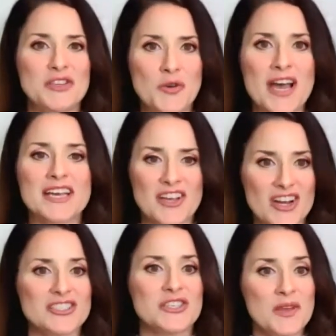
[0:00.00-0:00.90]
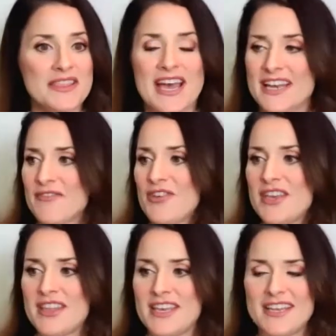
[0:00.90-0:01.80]
yeah. You guys are doing that. If you,
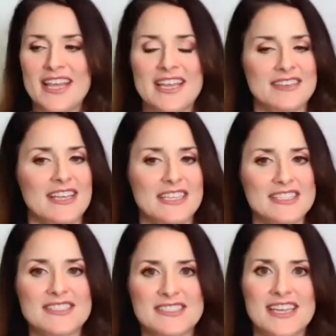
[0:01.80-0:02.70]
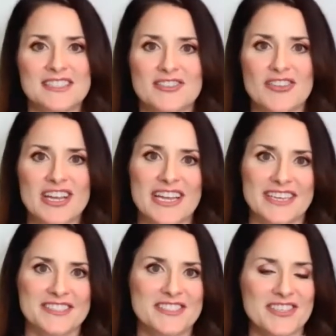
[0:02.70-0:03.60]
and, and it's, it's
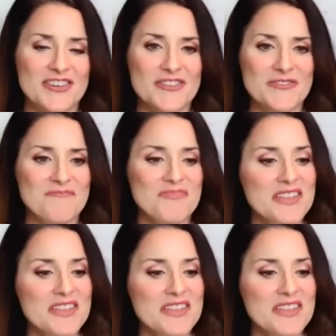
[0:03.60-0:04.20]
great. So